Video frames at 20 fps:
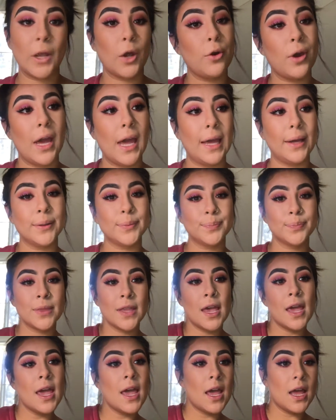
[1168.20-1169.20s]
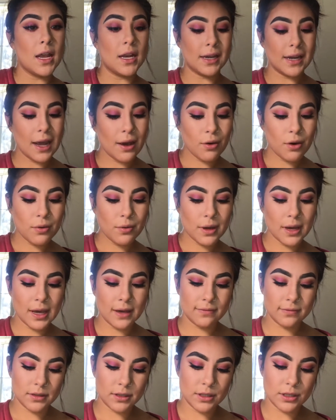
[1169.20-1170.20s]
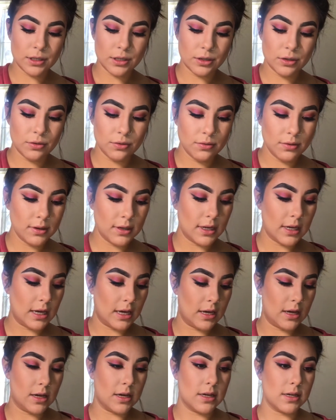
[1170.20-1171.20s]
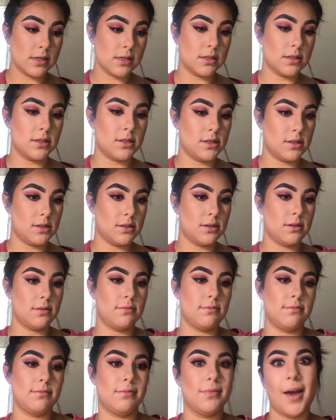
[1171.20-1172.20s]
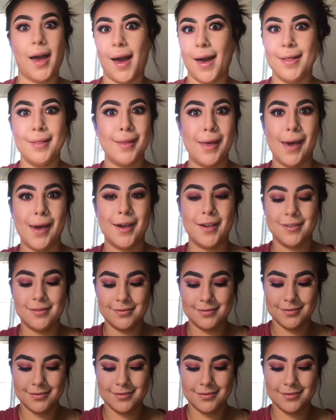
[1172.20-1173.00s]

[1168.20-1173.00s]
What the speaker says: Okay, now all we have to do is highlight.